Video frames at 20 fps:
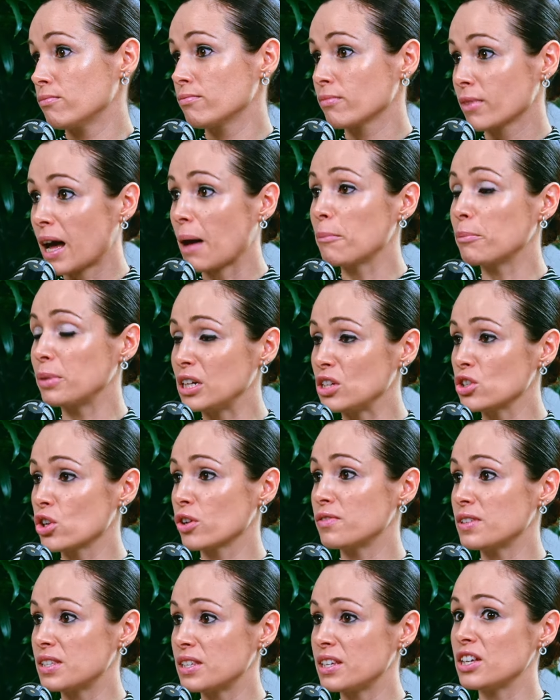companies
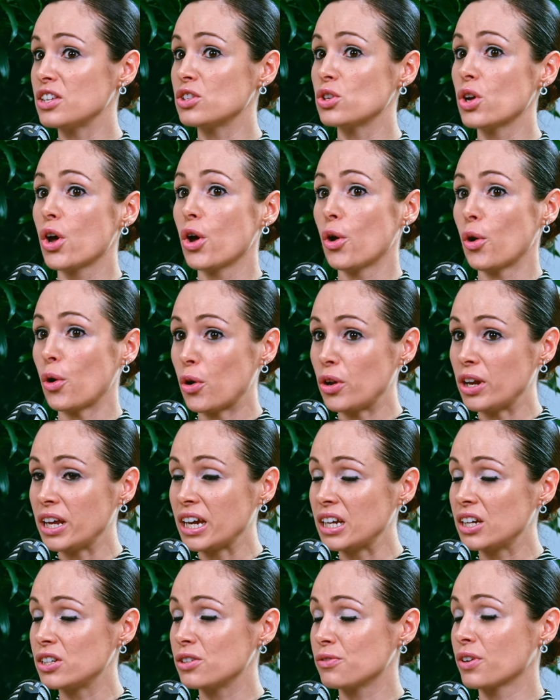overseas, earning
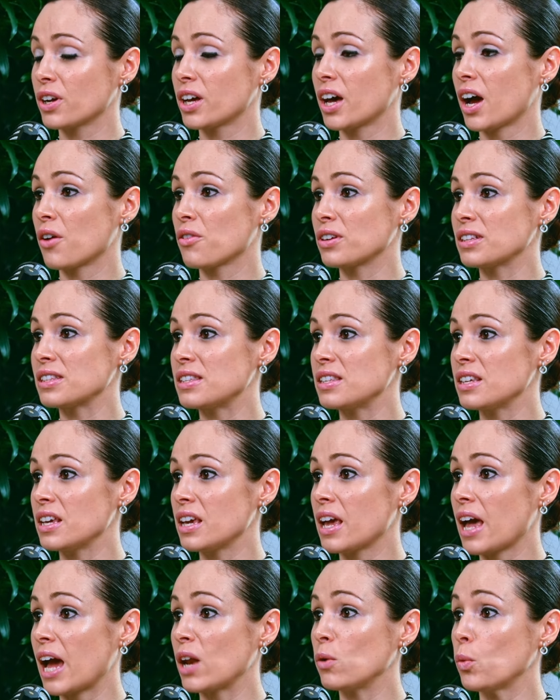in a different
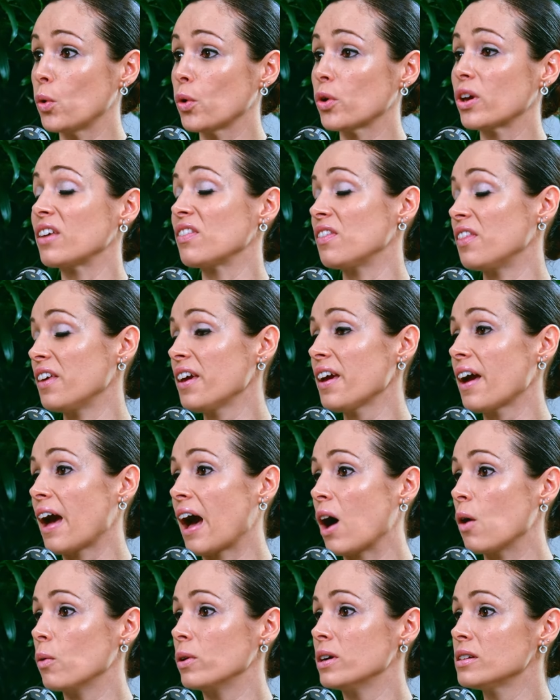currency and working their
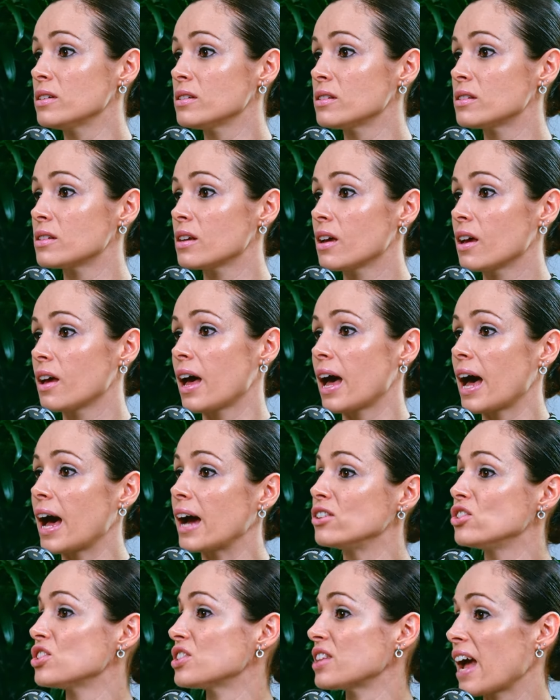hours,
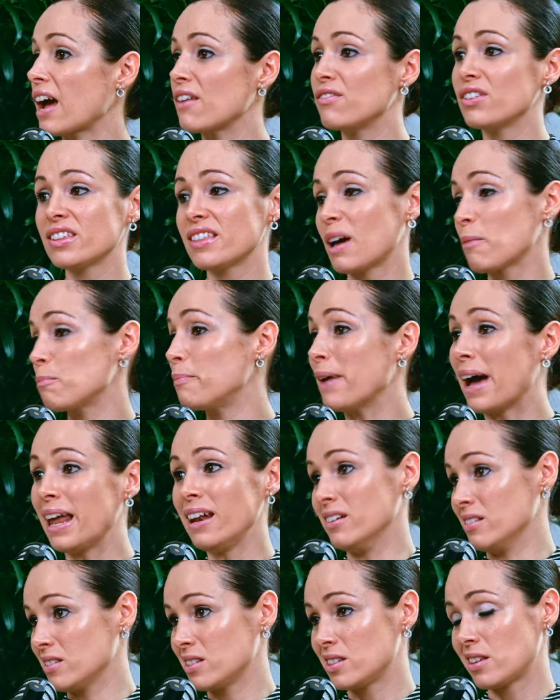and just having that
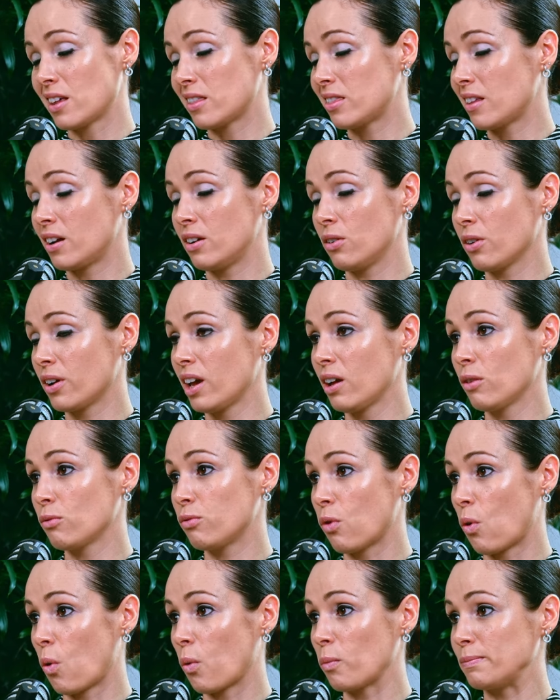balance that they're looking
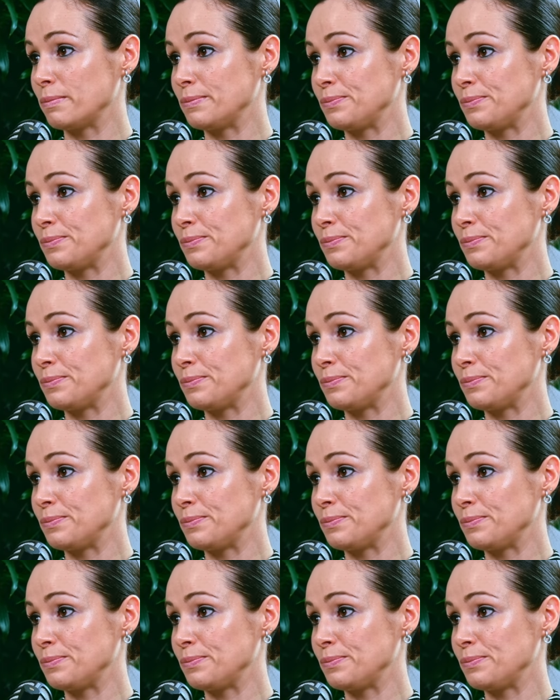for.